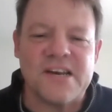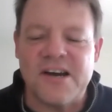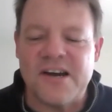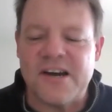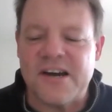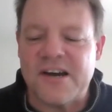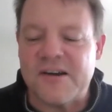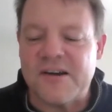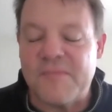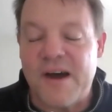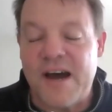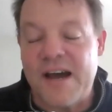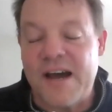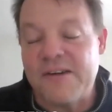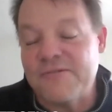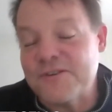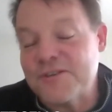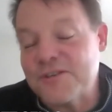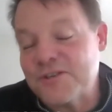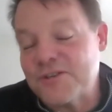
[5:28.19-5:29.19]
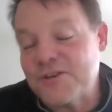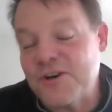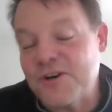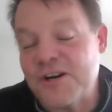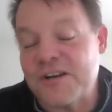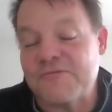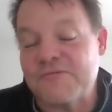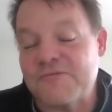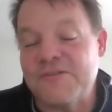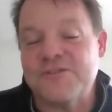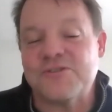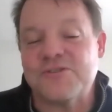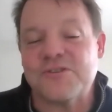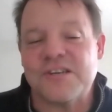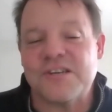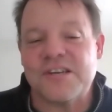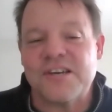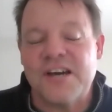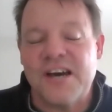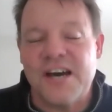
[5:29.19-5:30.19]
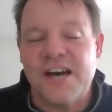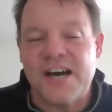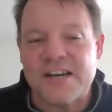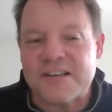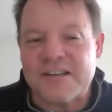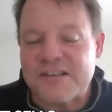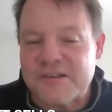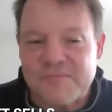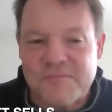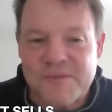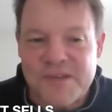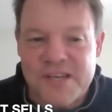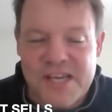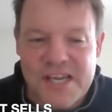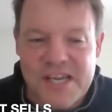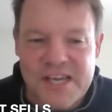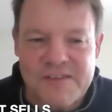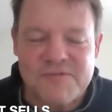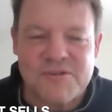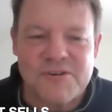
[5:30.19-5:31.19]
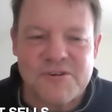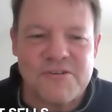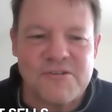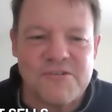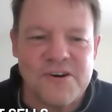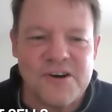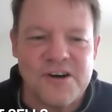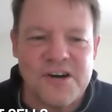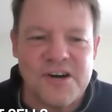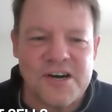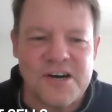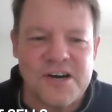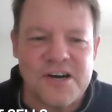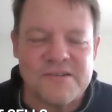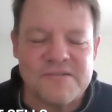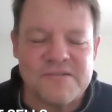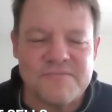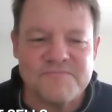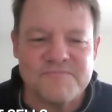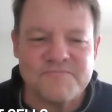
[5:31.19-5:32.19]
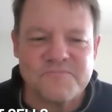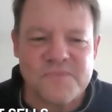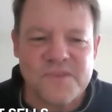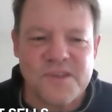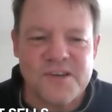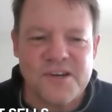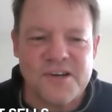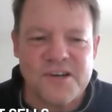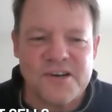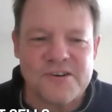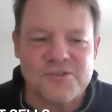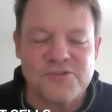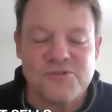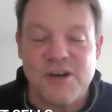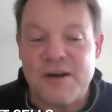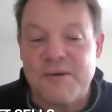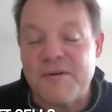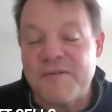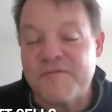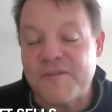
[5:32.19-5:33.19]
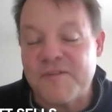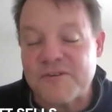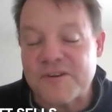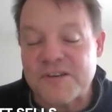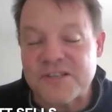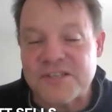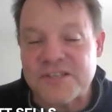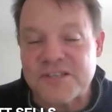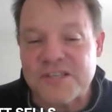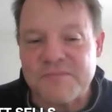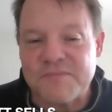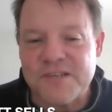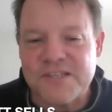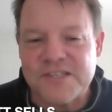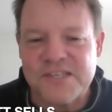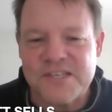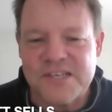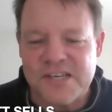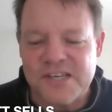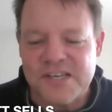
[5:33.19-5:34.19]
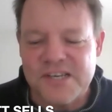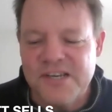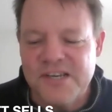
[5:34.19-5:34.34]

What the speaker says: I was taught originally in cognitive behavioral or trauma-focused CBT,